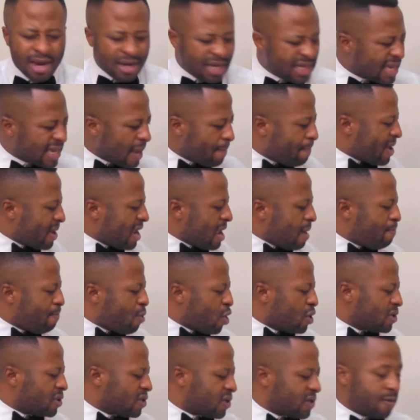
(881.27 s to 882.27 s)
These are prayer
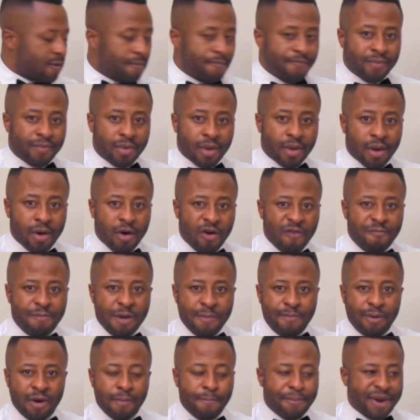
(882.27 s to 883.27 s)
points of
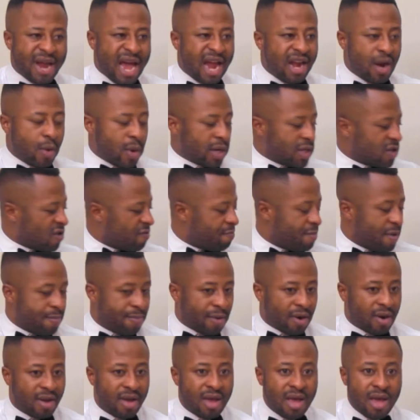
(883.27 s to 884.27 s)
people, prayer requests of
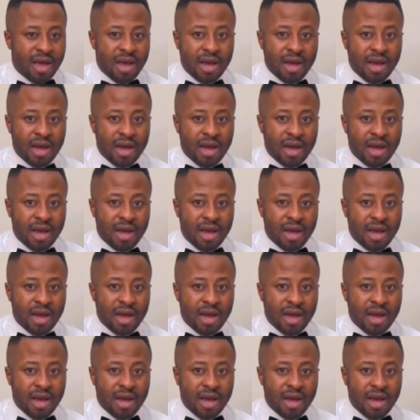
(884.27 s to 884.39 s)
people.